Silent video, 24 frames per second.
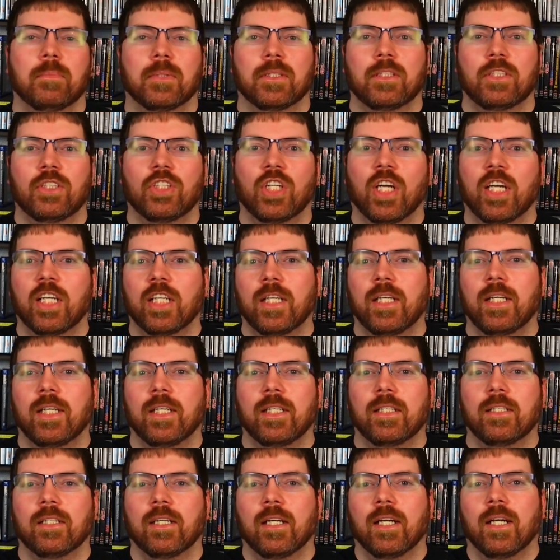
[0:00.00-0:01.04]
machete.
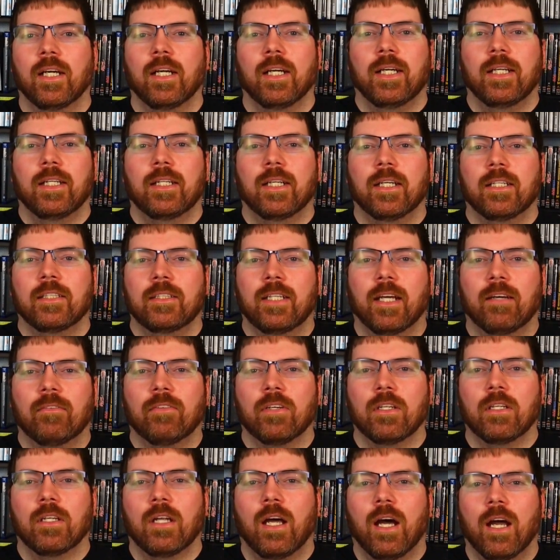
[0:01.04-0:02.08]
He he does have
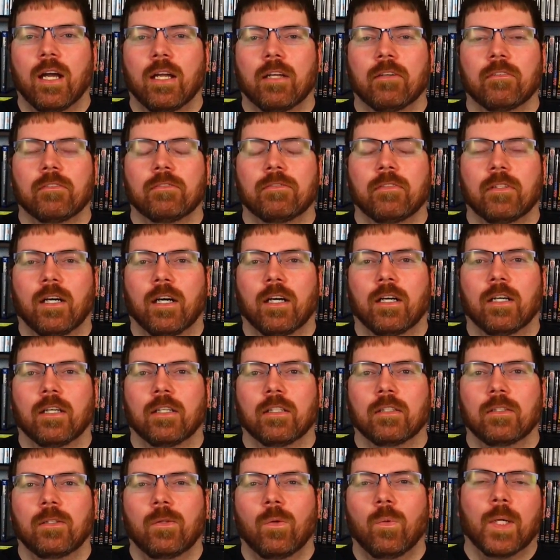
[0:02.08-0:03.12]
a lot of uh,
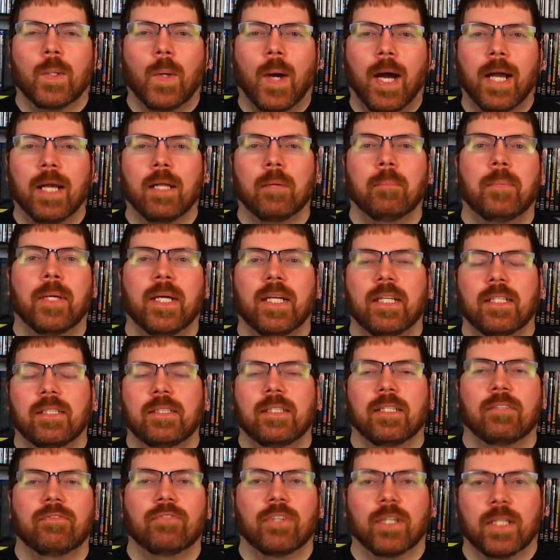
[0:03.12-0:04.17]
quite a bit of
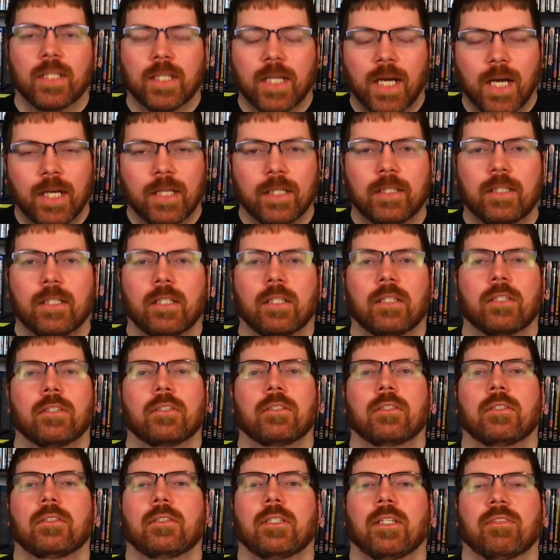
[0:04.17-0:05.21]
different kind of
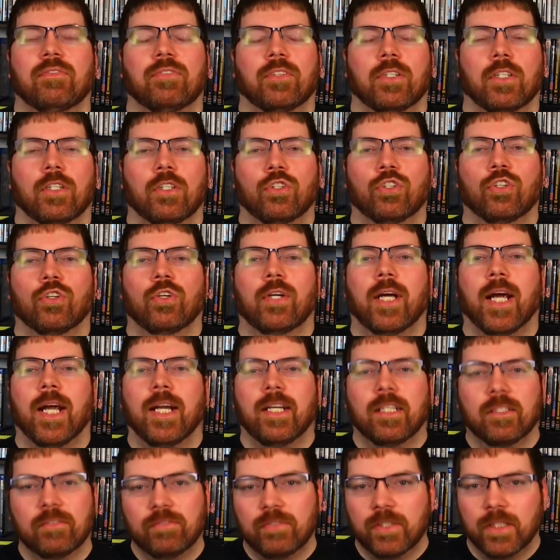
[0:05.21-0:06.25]
kills, different
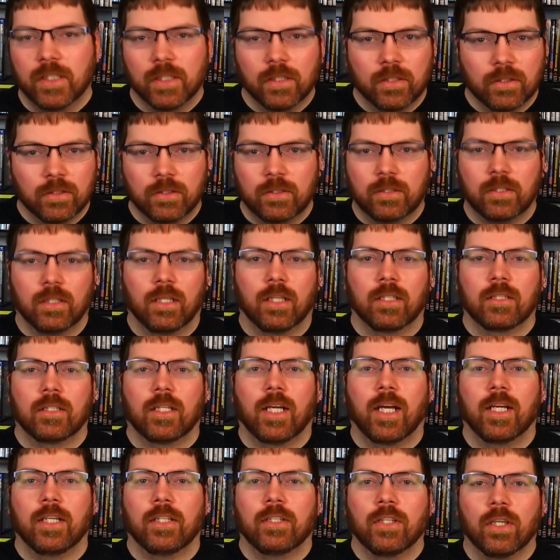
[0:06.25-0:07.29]
creative kills,
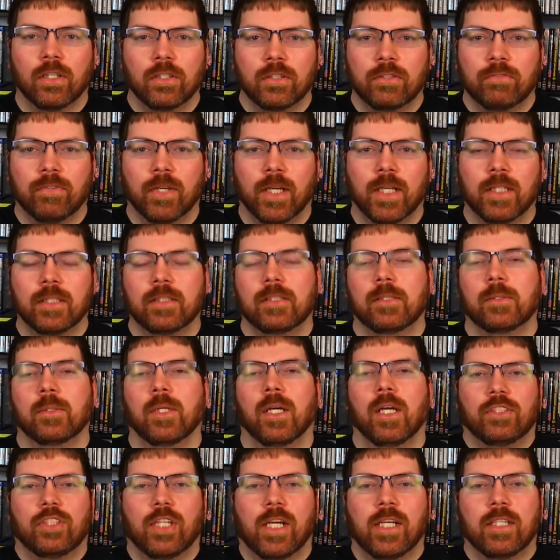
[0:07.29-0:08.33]
unlike Ghostface.
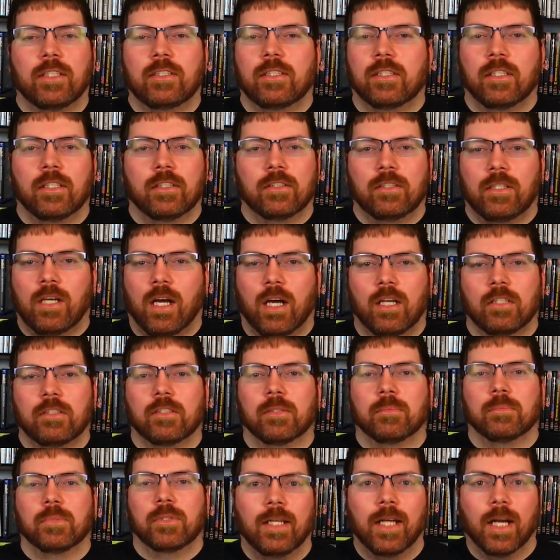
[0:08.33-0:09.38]
Jason is
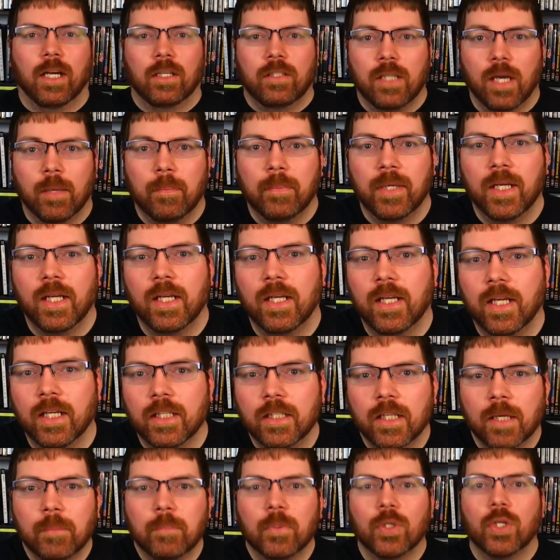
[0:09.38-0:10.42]
awesome. Now, coming in at
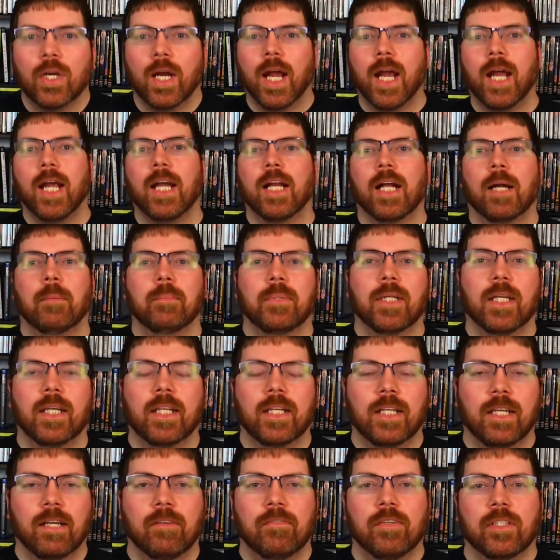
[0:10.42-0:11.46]
number eight, I'm going to
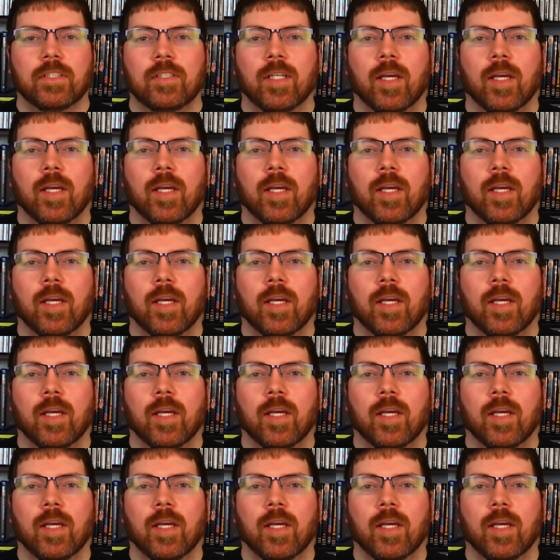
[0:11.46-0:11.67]
give it